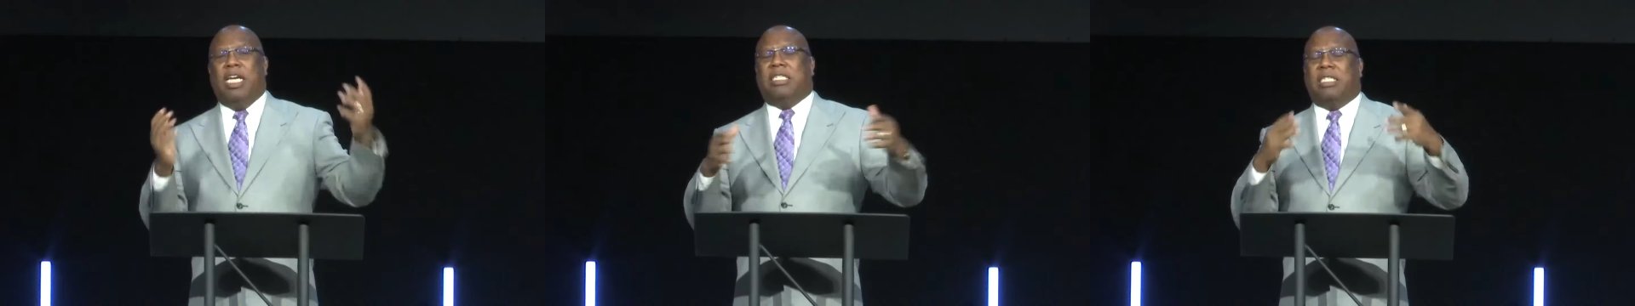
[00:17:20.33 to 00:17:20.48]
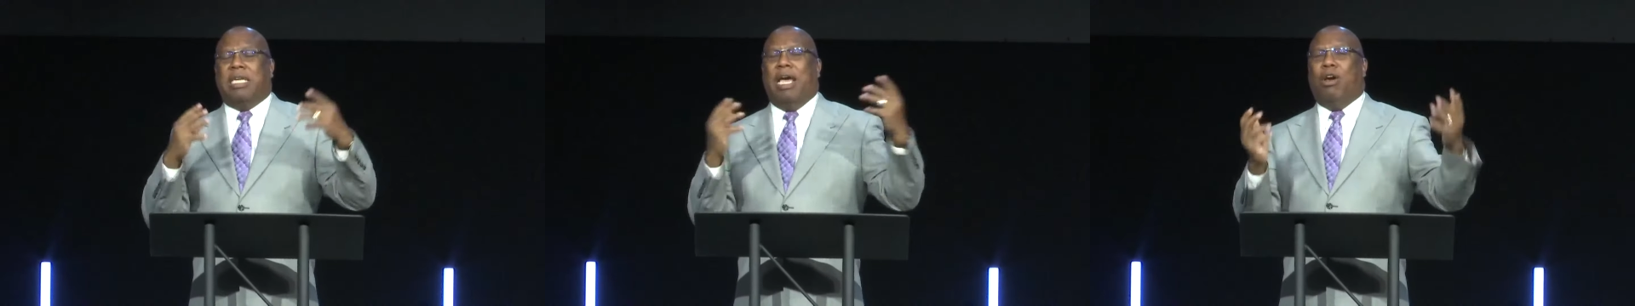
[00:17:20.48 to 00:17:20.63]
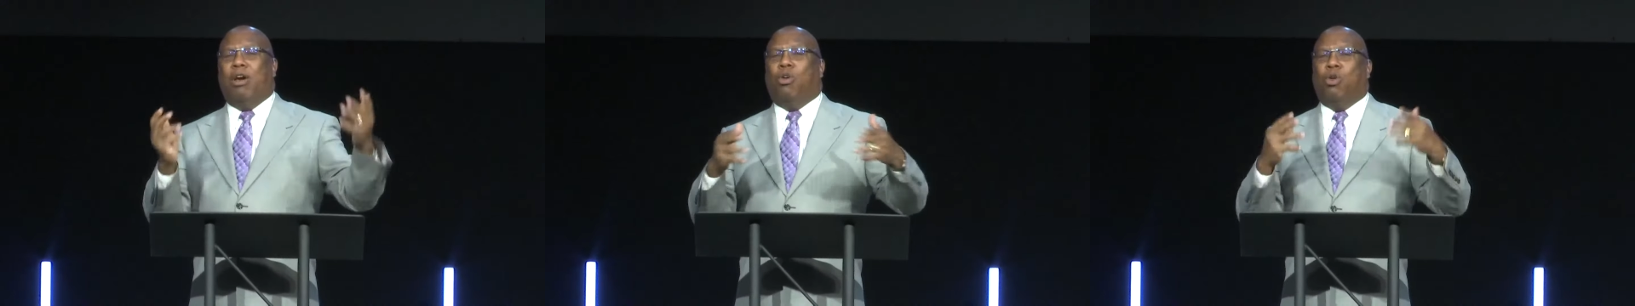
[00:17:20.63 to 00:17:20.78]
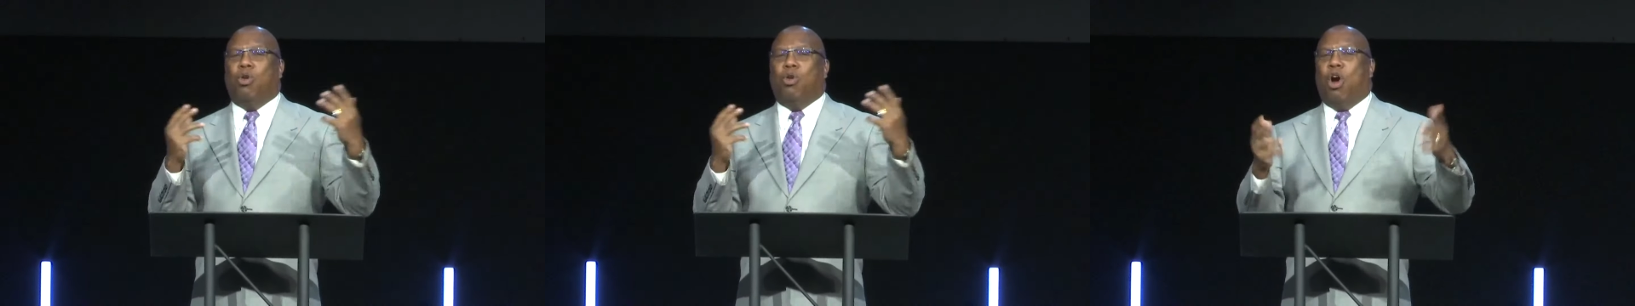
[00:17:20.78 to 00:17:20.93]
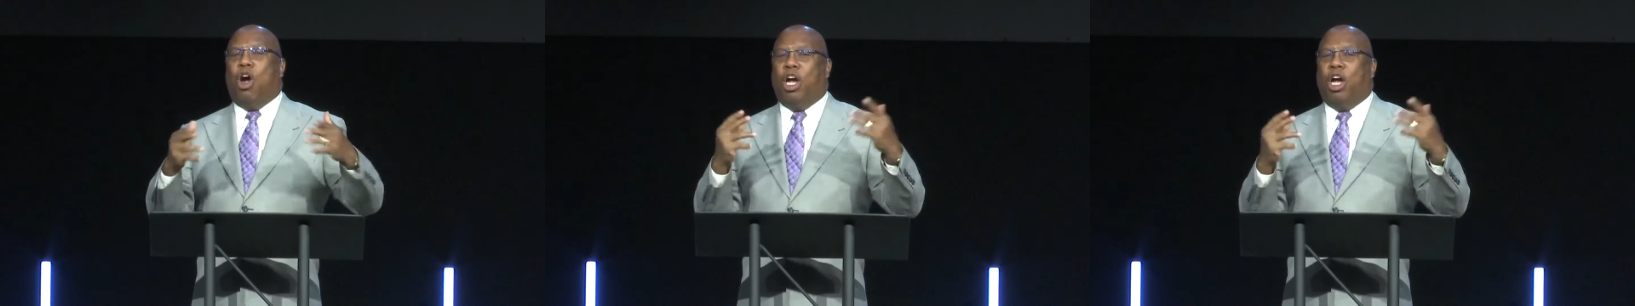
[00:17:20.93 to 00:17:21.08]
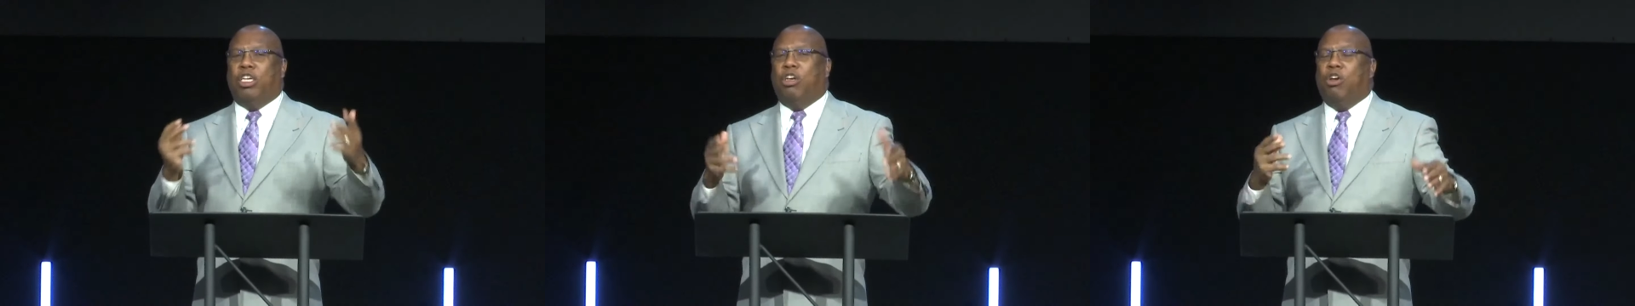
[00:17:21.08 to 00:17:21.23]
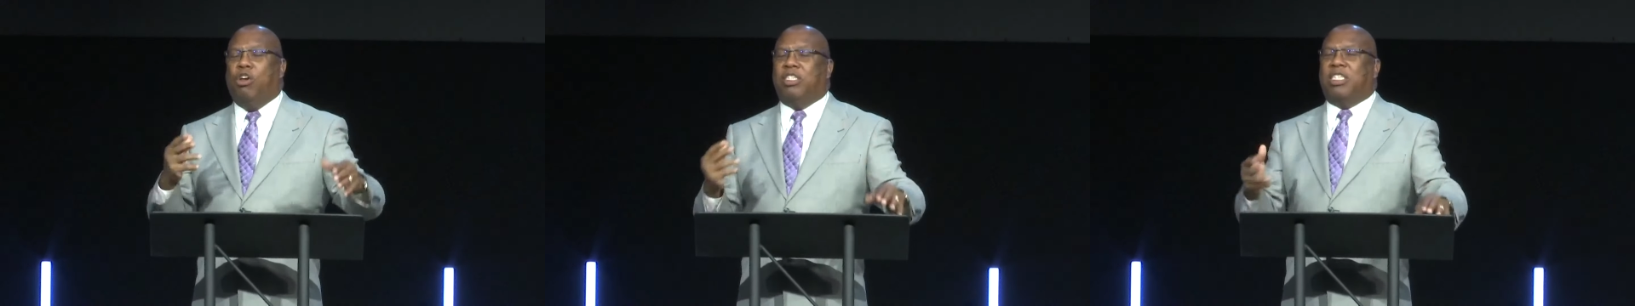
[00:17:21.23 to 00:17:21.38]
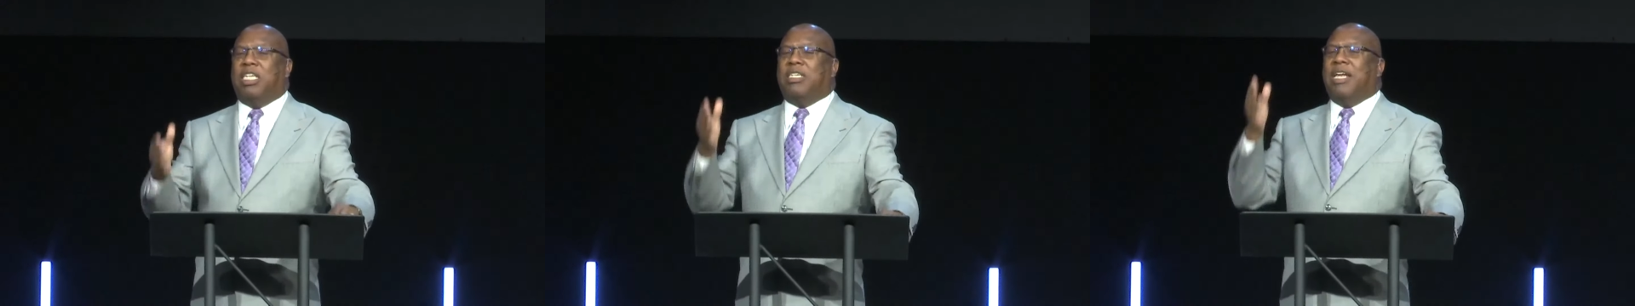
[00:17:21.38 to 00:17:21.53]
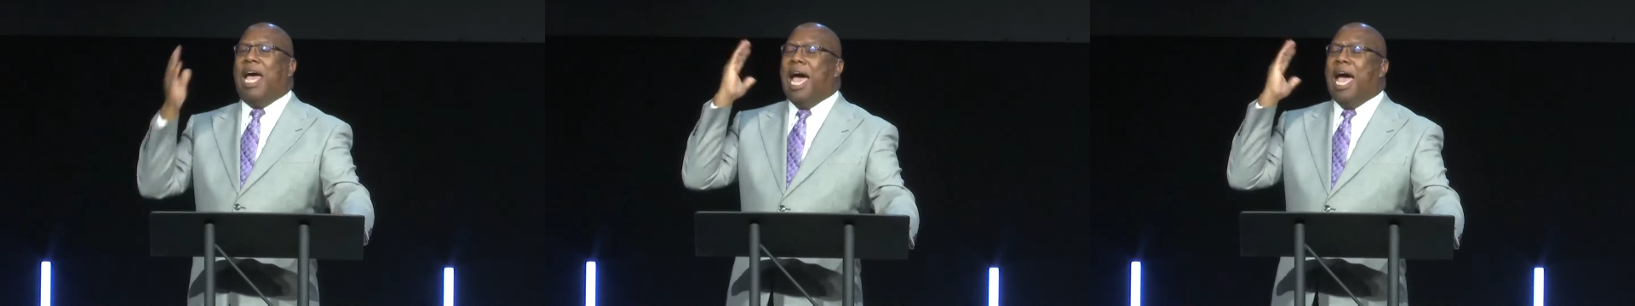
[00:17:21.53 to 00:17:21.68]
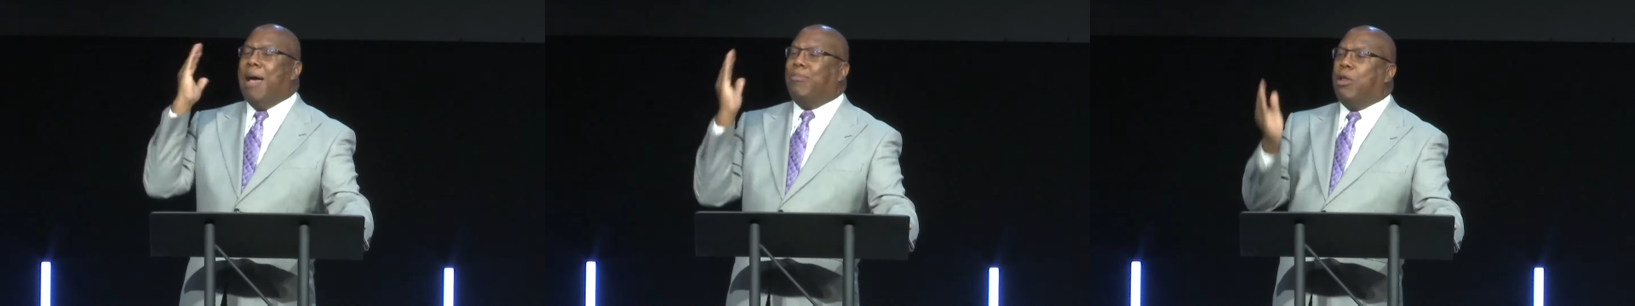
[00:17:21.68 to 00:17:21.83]
He said, who are you? He says,
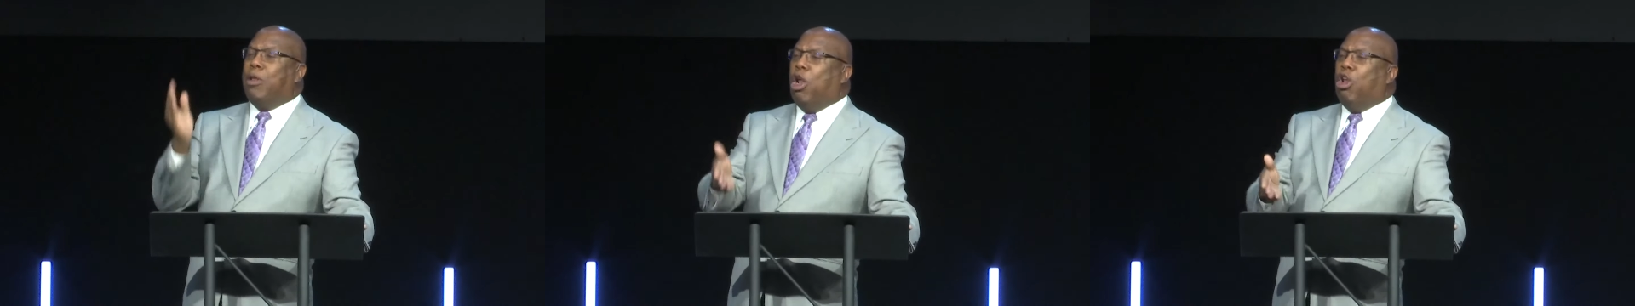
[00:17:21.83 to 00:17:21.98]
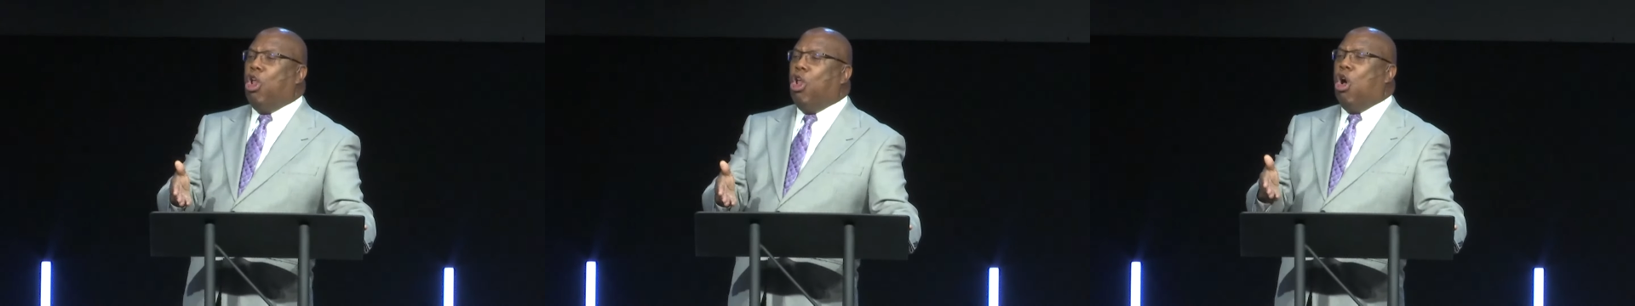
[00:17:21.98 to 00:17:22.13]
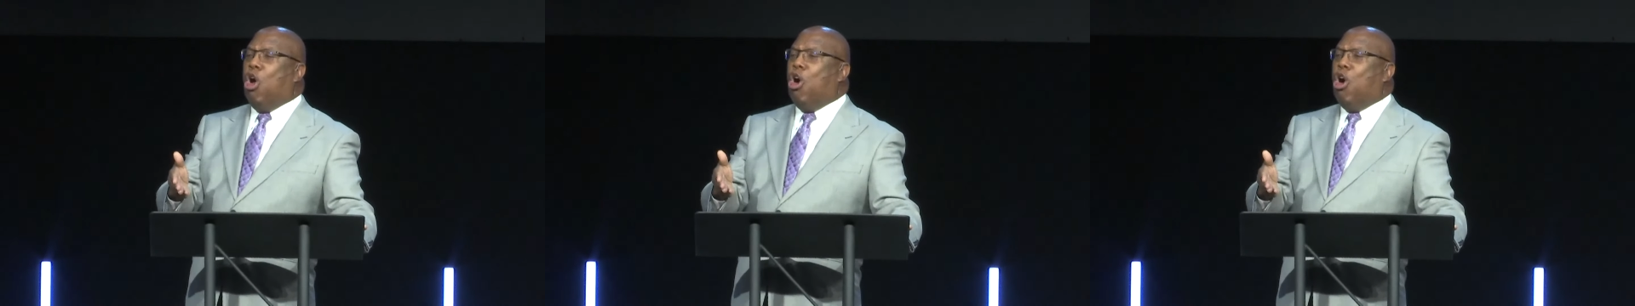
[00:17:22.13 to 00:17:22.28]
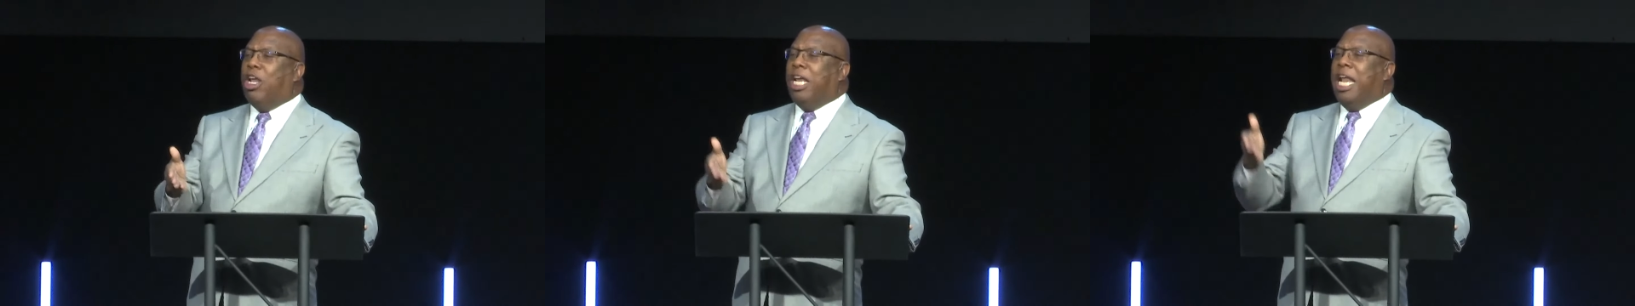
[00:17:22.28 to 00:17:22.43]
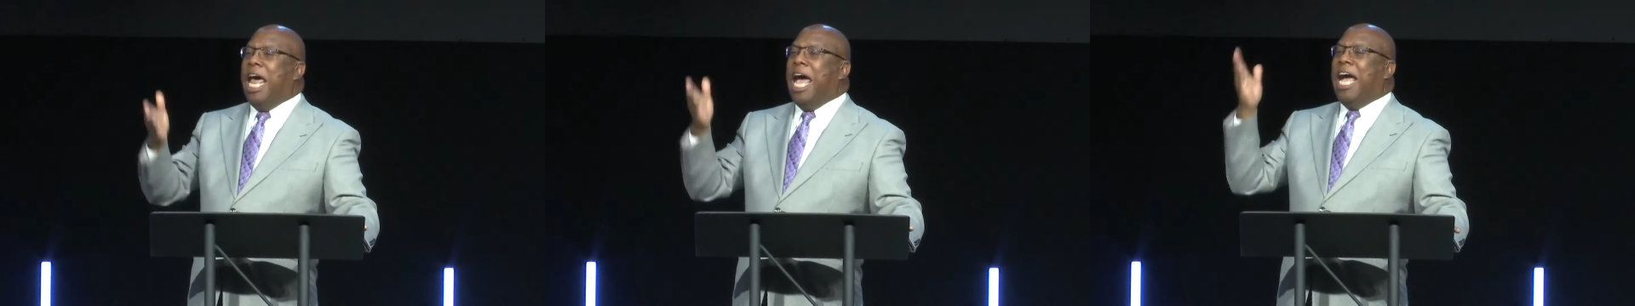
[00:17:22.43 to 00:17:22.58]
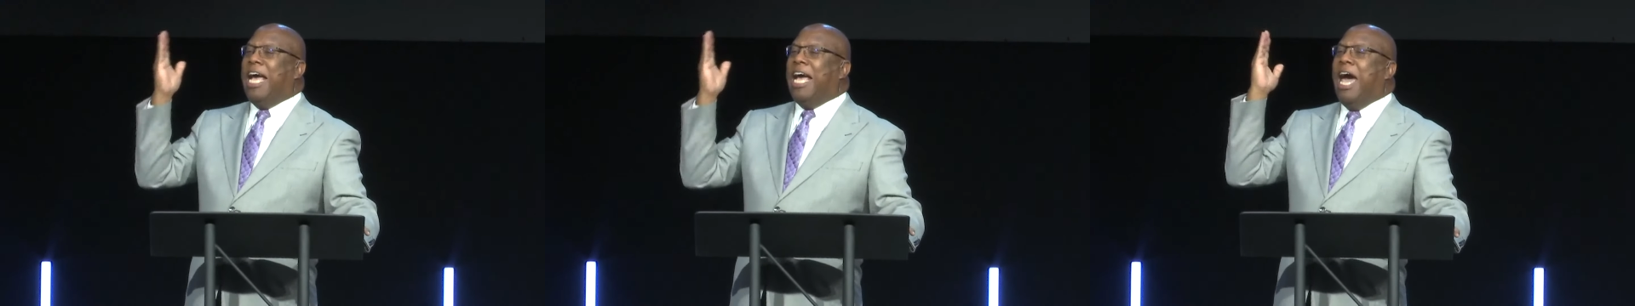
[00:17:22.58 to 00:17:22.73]
I'm the Lord and I